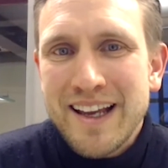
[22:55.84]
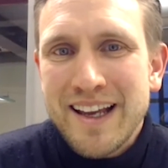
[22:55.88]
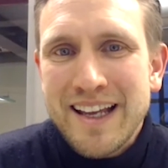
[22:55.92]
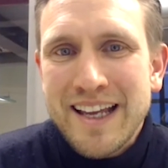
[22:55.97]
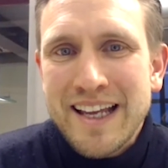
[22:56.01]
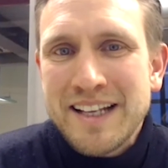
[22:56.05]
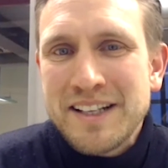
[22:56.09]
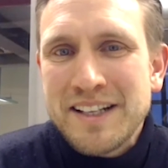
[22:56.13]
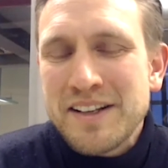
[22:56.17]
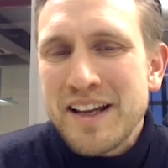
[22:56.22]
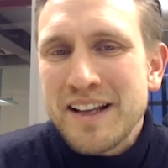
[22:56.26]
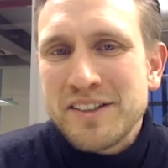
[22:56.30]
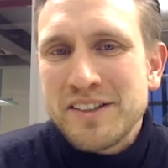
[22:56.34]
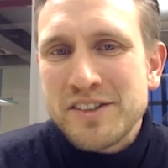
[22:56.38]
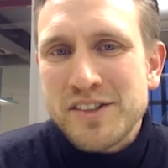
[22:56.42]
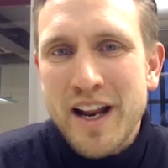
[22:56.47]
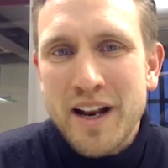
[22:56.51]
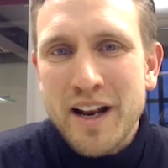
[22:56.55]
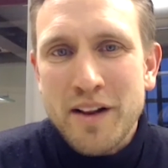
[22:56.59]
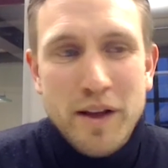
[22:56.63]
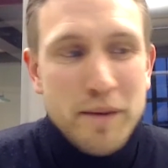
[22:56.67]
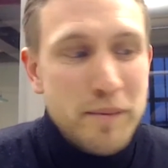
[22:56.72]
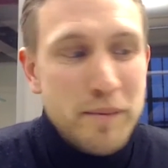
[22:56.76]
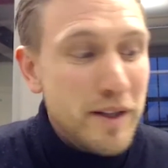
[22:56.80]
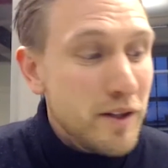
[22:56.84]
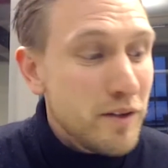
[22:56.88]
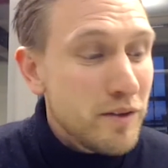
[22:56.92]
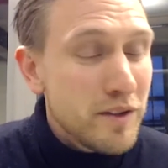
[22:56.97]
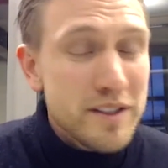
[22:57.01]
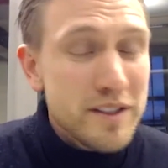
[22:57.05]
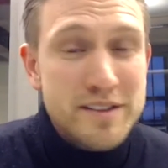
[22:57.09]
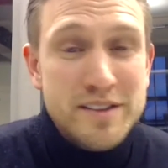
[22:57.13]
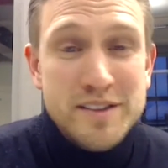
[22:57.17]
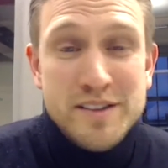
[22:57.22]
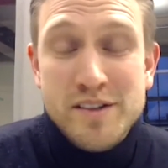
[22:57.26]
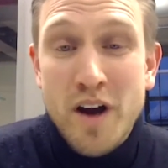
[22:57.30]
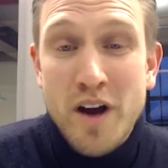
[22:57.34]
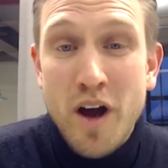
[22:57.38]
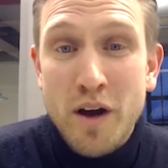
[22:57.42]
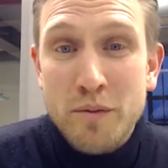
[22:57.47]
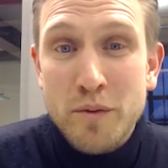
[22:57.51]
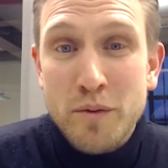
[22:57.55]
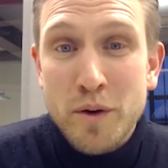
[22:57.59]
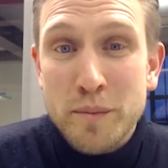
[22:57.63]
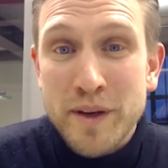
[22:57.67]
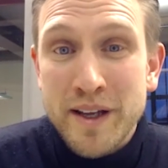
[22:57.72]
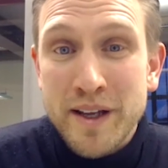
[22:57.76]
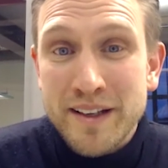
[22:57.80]
In general, I mean, you're a strong
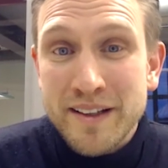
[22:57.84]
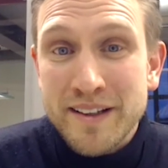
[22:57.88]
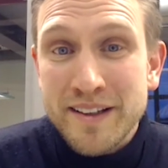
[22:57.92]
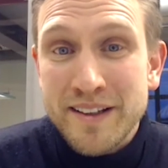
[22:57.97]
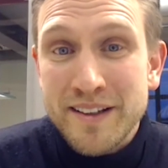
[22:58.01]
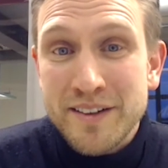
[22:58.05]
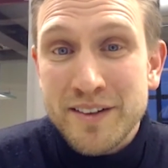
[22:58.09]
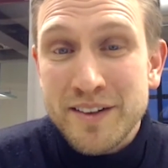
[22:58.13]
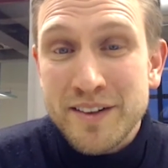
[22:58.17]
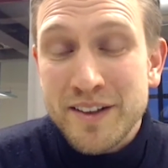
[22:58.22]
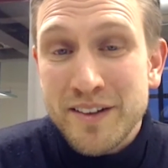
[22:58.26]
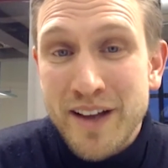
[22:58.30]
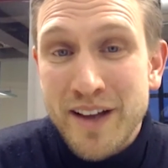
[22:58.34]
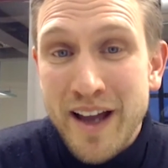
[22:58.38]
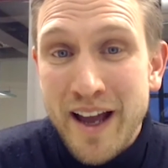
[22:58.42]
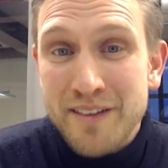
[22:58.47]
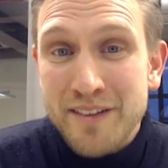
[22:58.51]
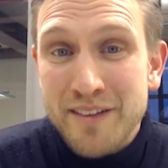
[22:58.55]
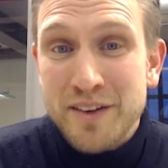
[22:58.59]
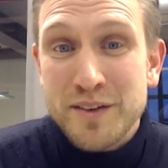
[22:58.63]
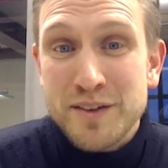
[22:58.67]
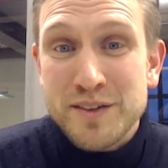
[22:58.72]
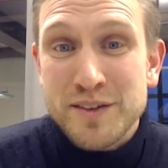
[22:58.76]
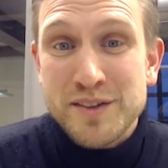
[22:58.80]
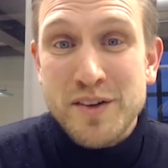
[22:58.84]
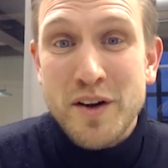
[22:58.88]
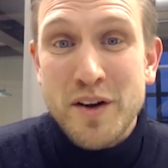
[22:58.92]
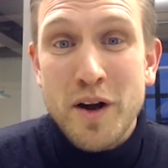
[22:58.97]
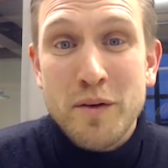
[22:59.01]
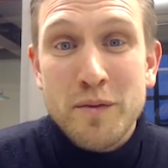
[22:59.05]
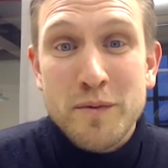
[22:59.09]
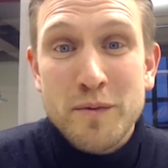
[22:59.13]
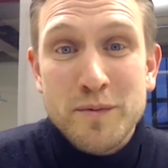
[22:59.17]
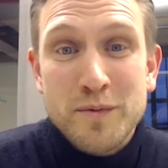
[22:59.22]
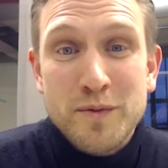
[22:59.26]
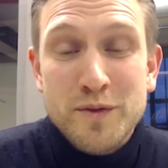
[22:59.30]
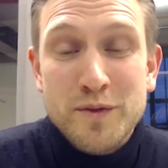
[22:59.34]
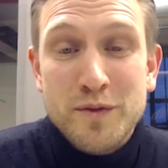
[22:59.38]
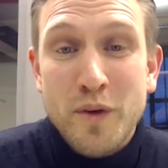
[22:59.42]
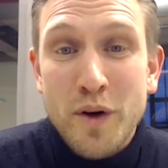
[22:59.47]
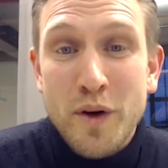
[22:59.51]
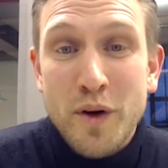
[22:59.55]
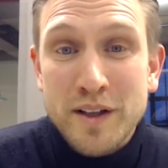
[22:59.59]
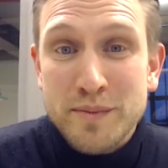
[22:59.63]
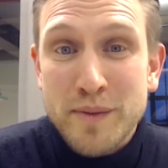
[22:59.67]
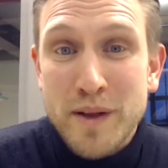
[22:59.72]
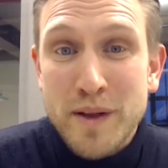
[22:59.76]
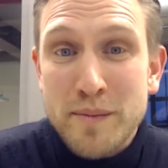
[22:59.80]
woman. You have a strong
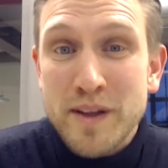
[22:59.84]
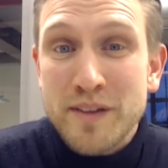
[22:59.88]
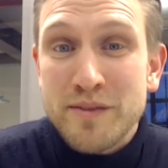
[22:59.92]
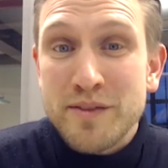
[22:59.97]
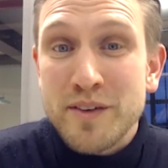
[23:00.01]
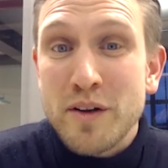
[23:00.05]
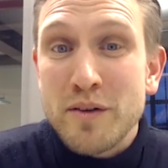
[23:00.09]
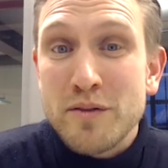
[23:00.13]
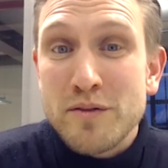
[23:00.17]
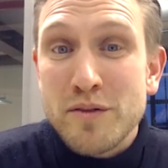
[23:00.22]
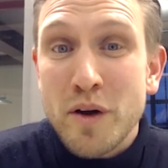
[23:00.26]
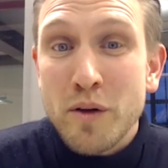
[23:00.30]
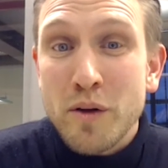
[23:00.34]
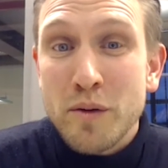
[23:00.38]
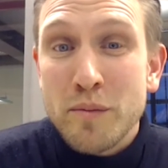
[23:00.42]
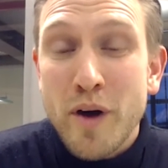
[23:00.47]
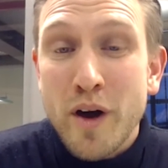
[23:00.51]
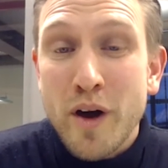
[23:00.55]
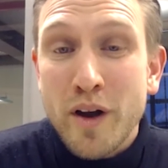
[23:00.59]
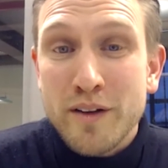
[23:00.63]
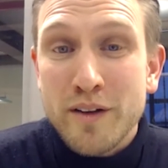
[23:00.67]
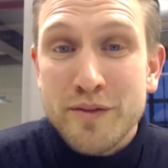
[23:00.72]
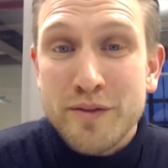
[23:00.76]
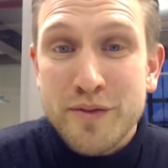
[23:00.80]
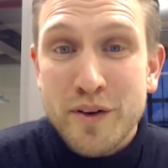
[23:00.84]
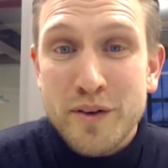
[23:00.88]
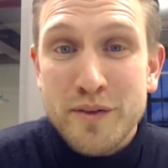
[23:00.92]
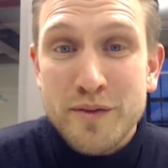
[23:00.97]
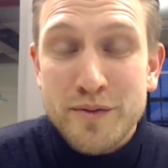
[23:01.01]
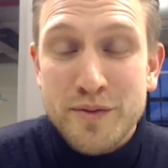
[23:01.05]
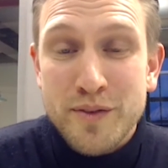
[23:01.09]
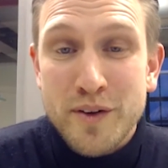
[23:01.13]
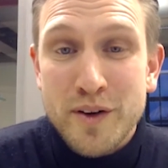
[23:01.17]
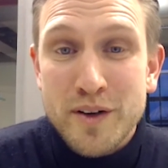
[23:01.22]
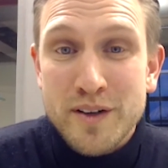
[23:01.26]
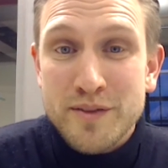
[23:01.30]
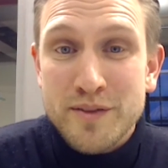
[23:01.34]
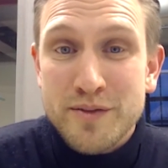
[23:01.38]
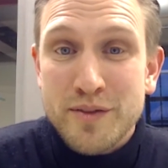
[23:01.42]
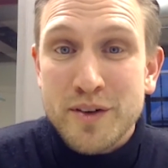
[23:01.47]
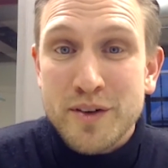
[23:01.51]
voice, maybe even a role model for